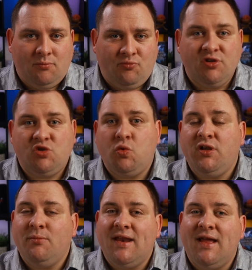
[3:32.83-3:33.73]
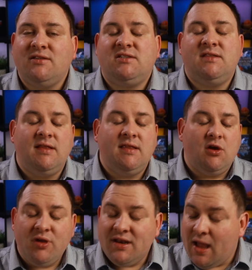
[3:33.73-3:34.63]
Prince William announced that
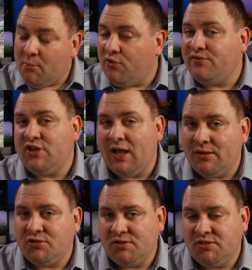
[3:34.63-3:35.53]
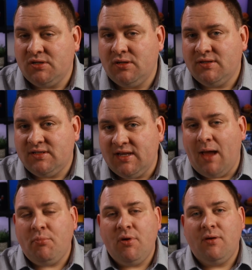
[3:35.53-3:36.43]
there'll be a number of challenges set
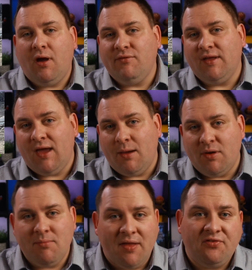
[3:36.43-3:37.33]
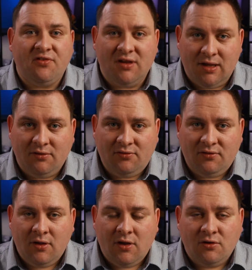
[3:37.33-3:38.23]
up over the coming months and
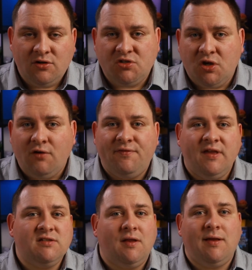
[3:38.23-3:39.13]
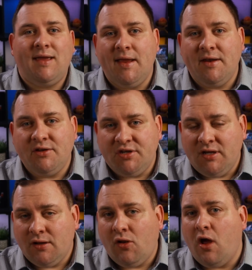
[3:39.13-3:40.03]
years to solve things like
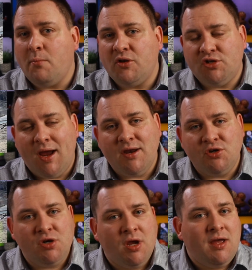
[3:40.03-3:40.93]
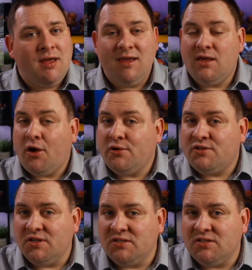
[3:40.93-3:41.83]
energy, climate change,
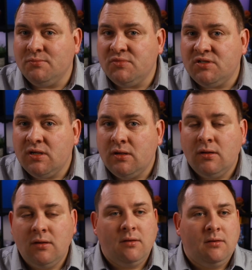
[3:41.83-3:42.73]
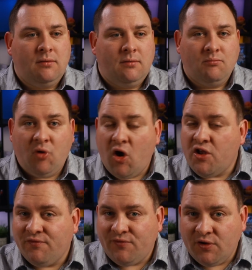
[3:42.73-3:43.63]
ecosystems,
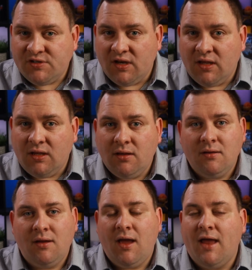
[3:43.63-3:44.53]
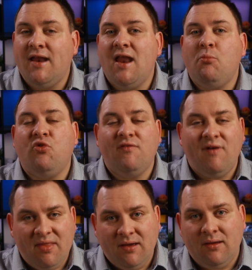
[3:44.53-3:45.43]
biodiversity, and a number of
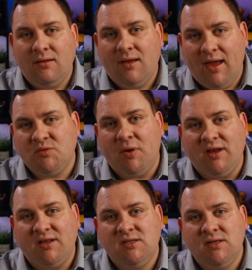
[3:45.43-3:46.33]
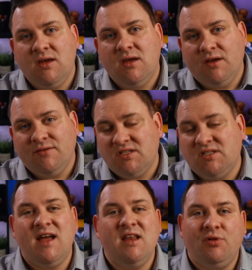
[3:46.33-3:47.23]
other aspects of
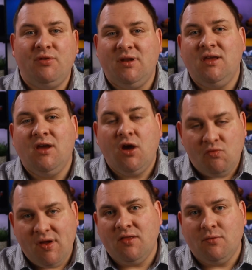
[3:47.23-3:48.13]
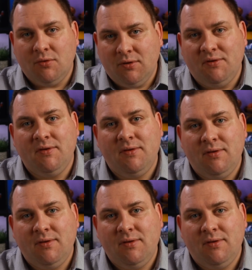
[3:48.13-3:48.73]
sustainability around the world.